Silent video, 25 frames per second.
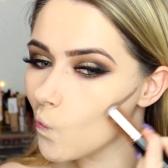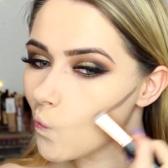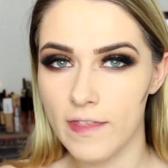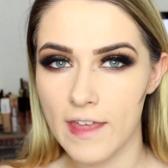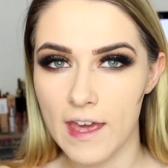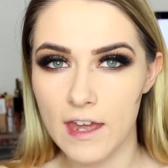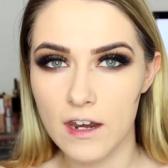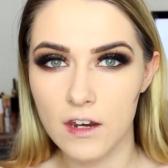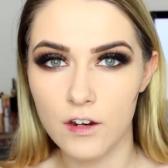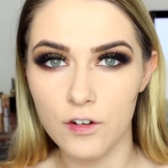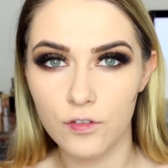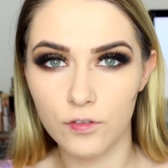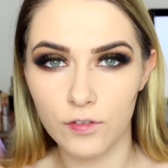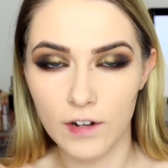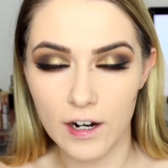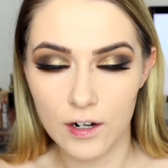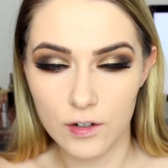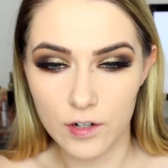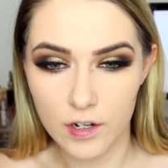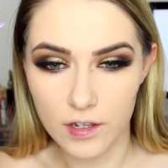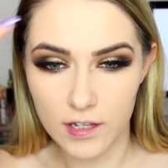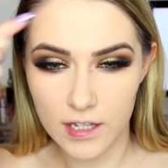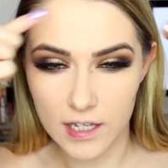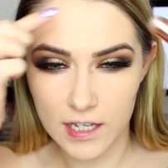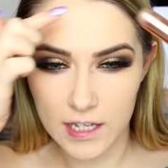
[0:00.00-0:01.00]
Then
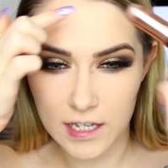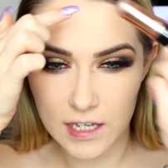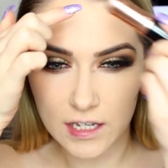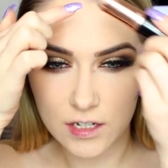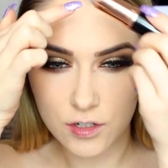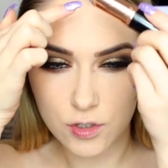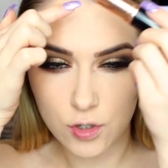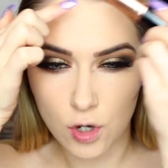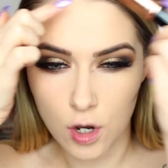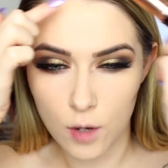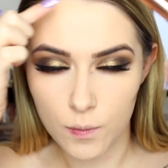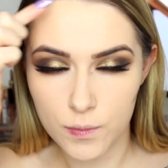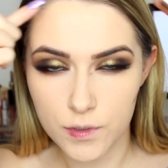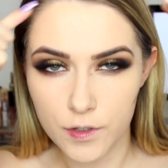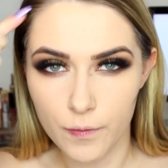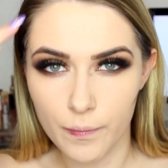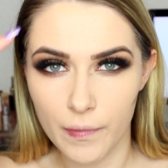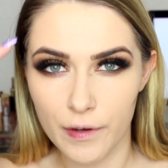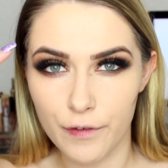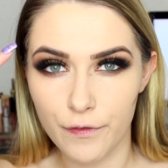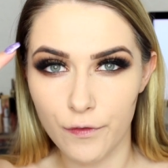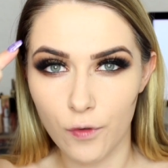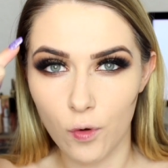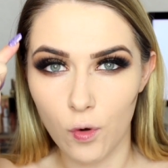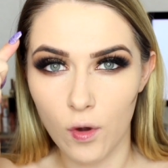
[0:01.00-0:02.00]
around the tops of
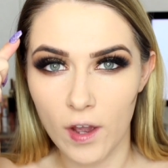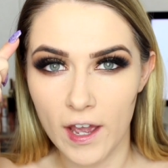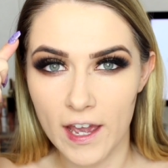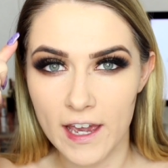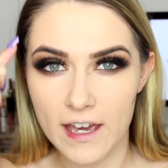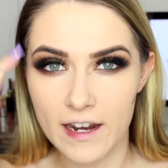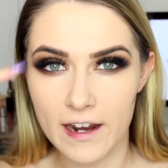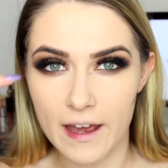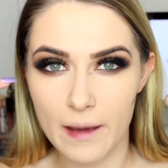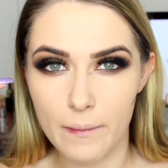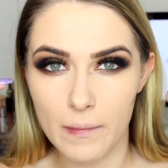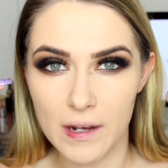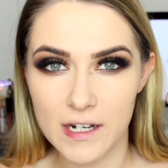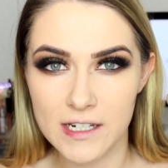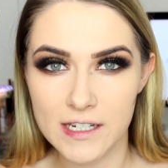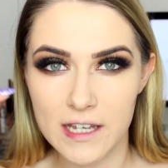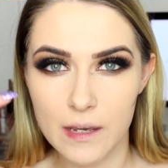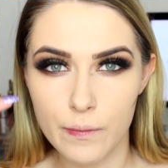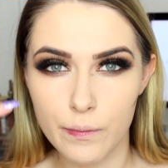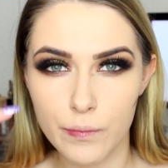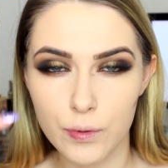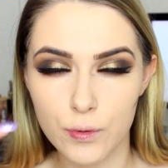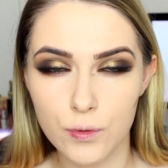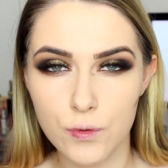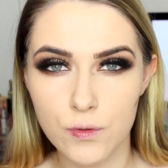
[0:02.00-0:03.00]
my forehead and my
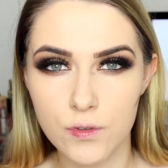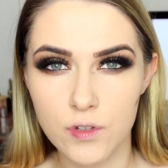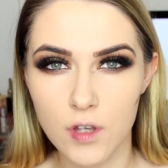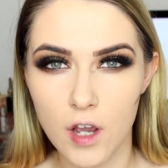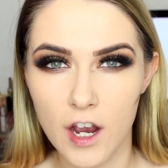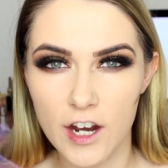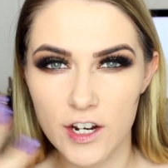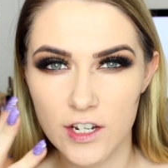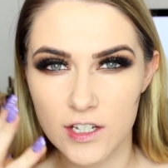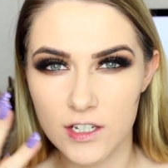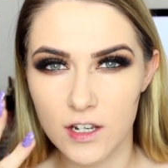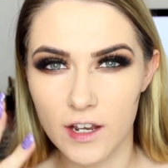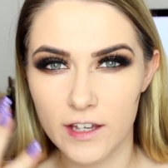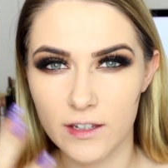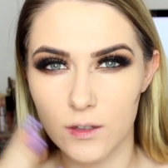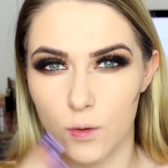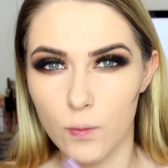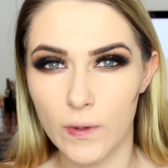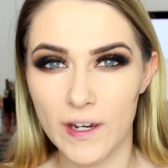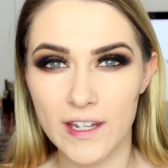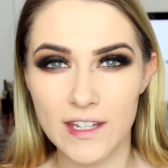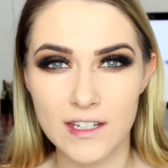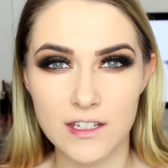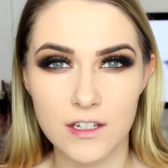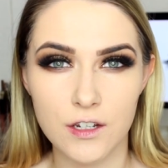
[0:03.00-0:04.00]
temples. I just like the
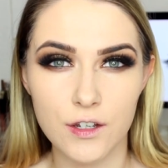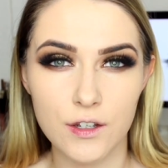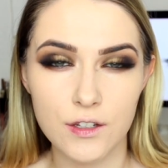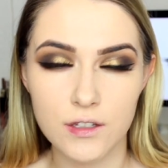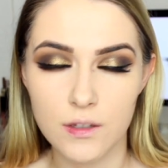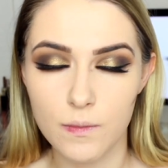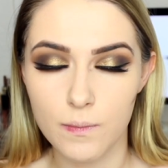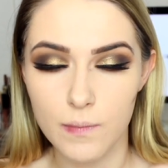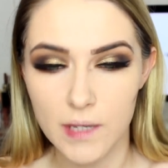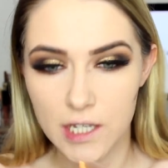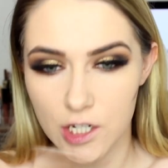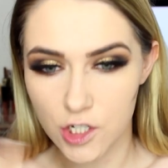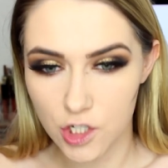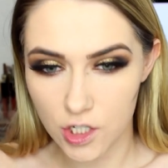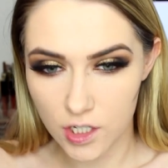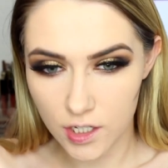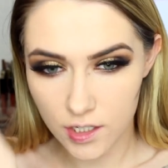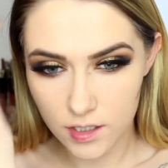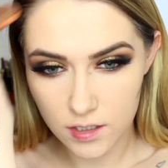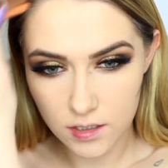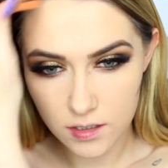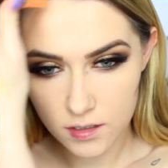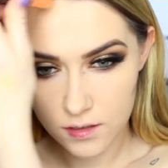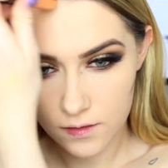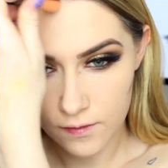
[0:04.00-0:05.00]
way this looks in
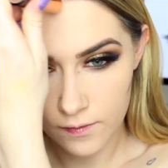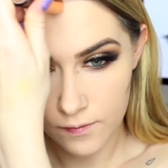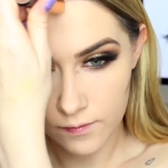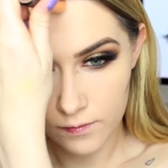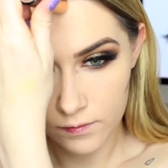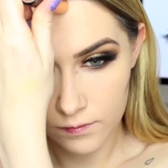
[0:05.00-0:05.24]
pictures.